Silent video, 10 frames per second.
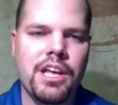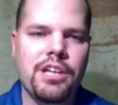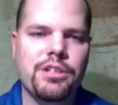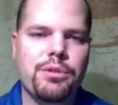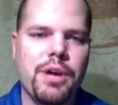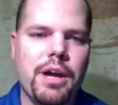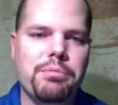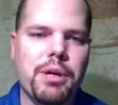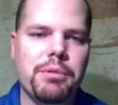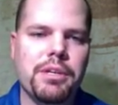So I'd
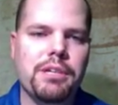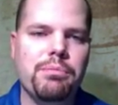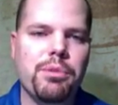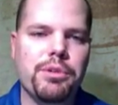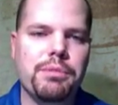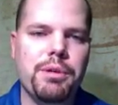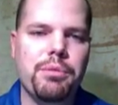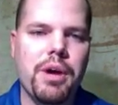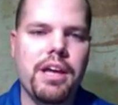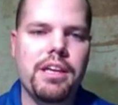probably get them both to be
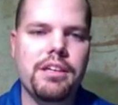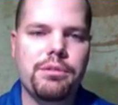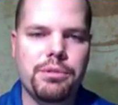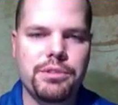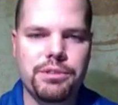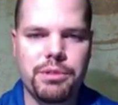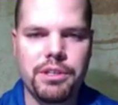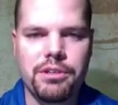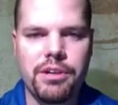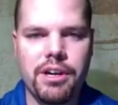y equals so we
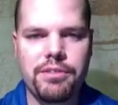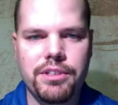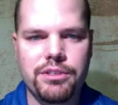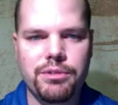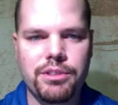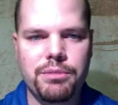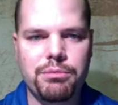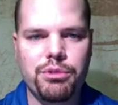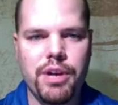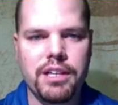can graph this. So I'd
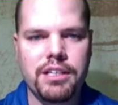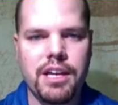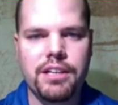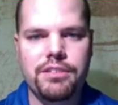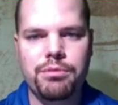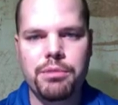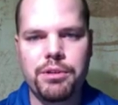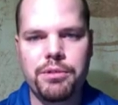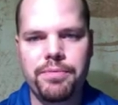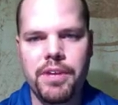subtract x from
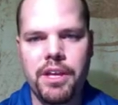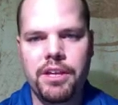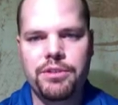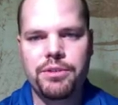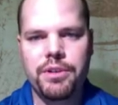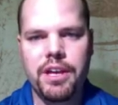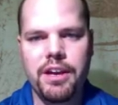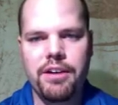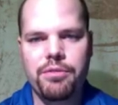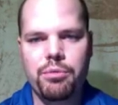here. So I'd
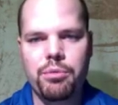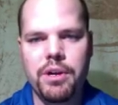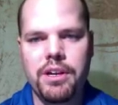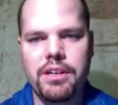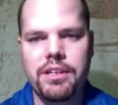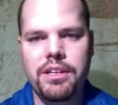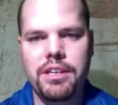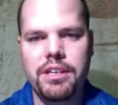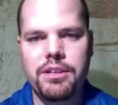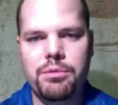have y
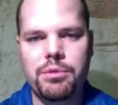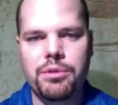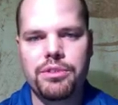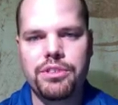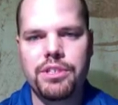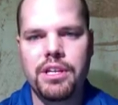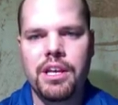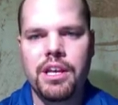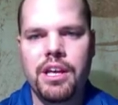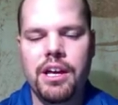equals
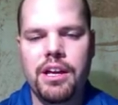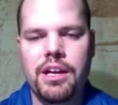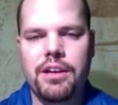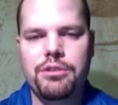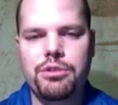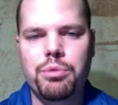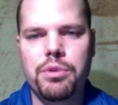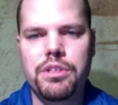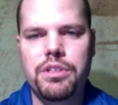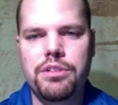
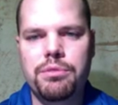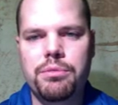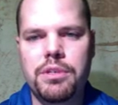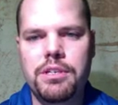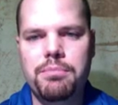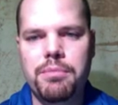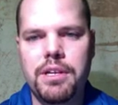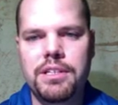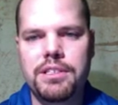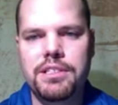23
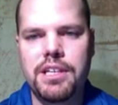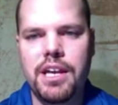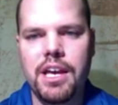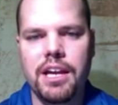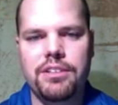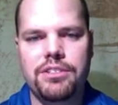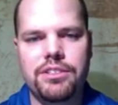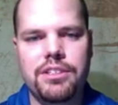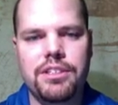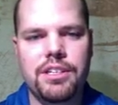minus
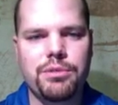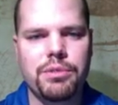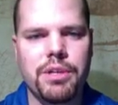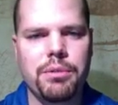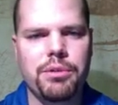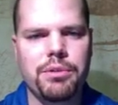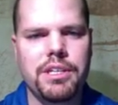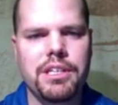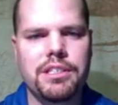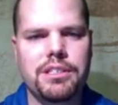x. This one I would only
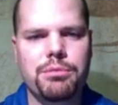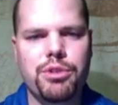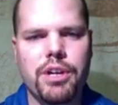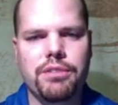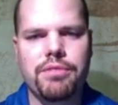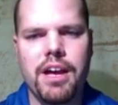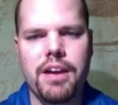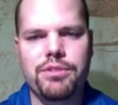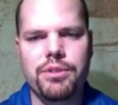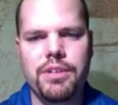need to subtract
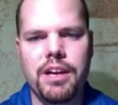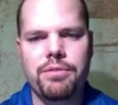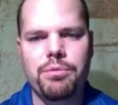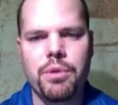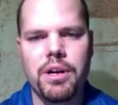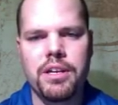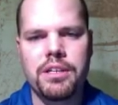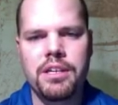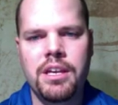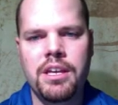5. So I'd have y
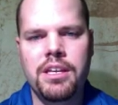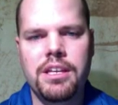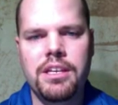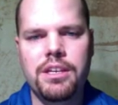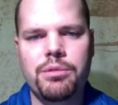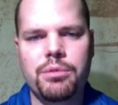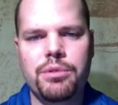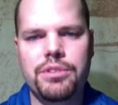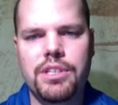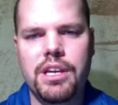
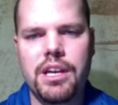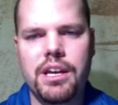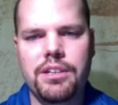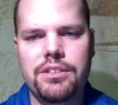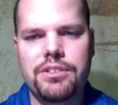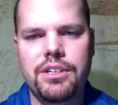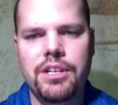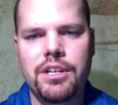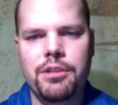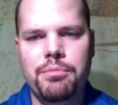equals x
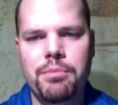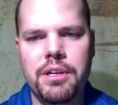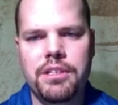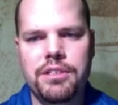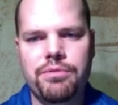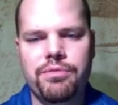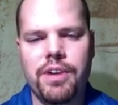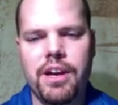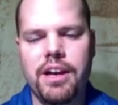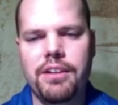minus
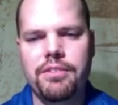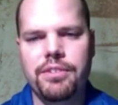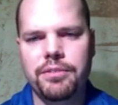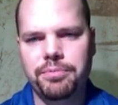5.